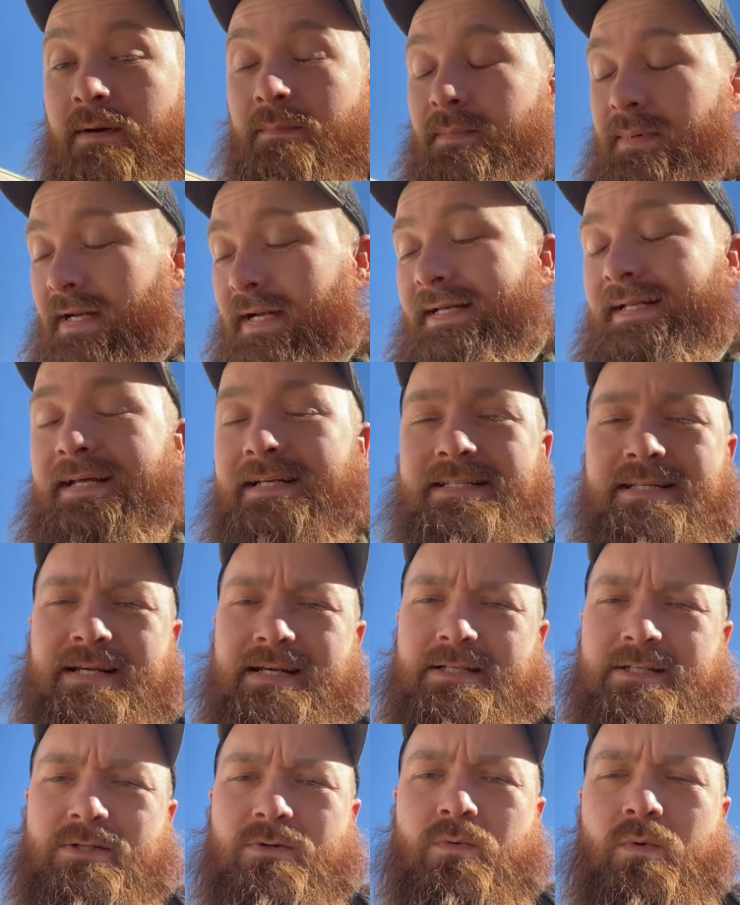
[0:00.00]
But I did see
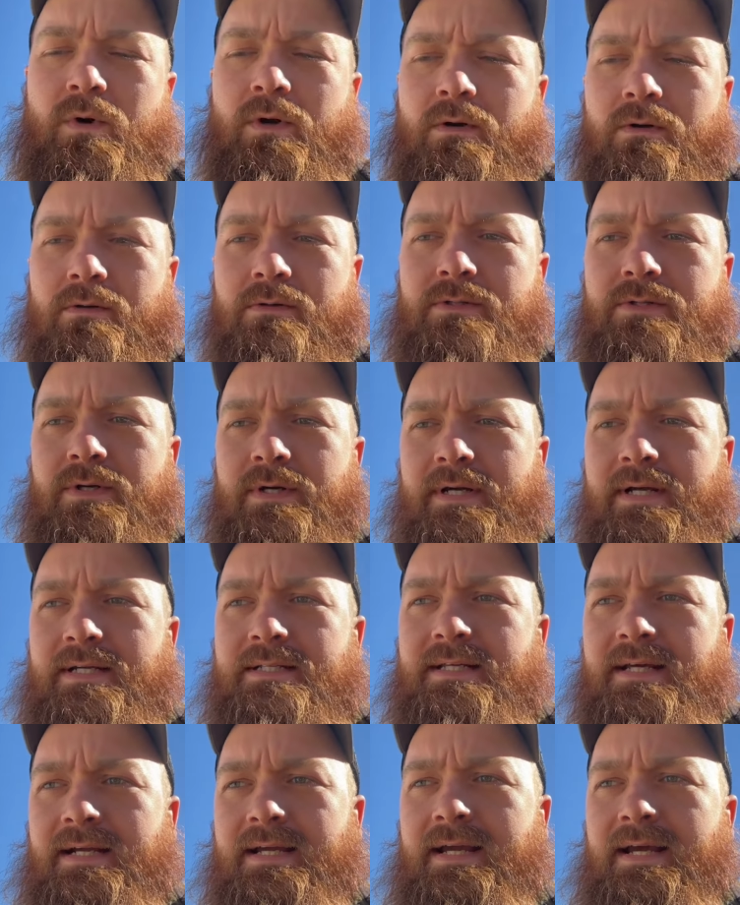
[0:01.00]
a squirrel, so I guess
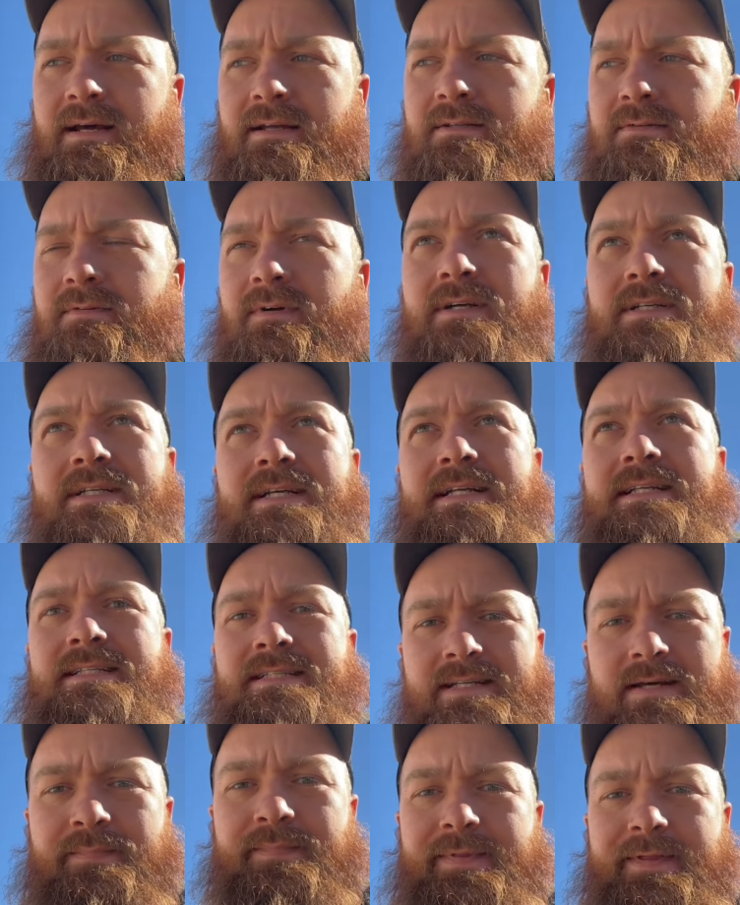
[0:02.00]
that counts for I seen
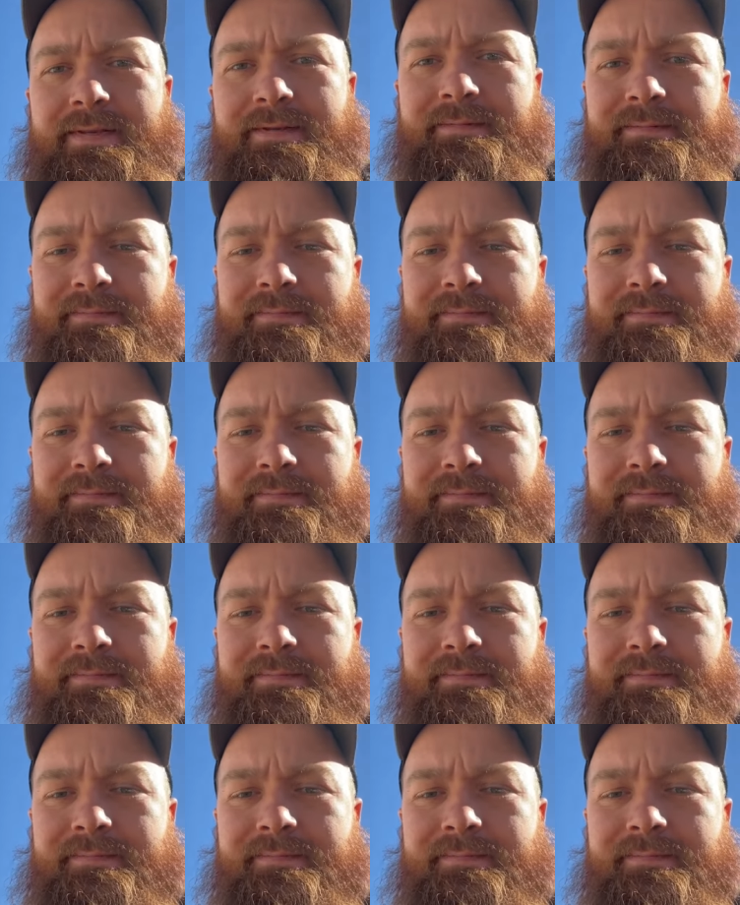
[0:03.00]
something.